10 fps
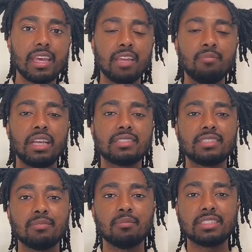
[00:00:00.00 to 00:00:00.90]
It makes
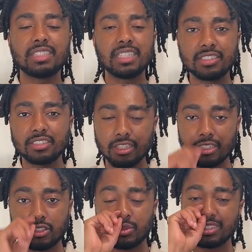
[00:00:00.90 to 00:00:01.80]
it much
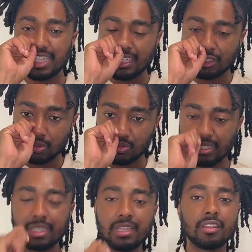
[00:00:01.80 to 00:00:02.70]
easier to
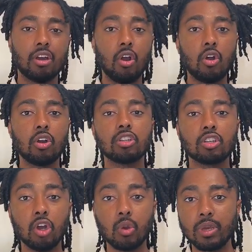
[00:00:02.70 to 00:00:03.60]
schedule the
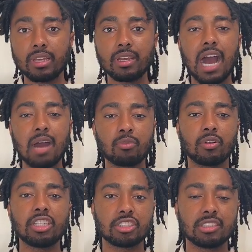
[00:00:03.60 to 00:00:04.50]
ongoing
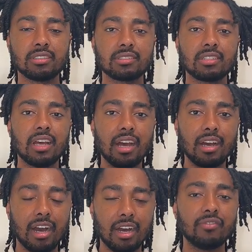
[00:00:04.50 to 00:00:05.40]
operations
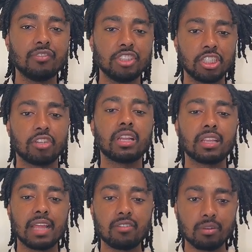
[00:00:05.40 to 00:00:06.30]
of
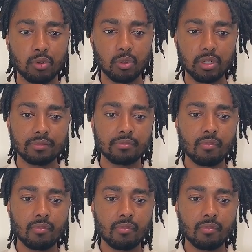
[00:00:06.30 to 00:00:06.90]
generating that report.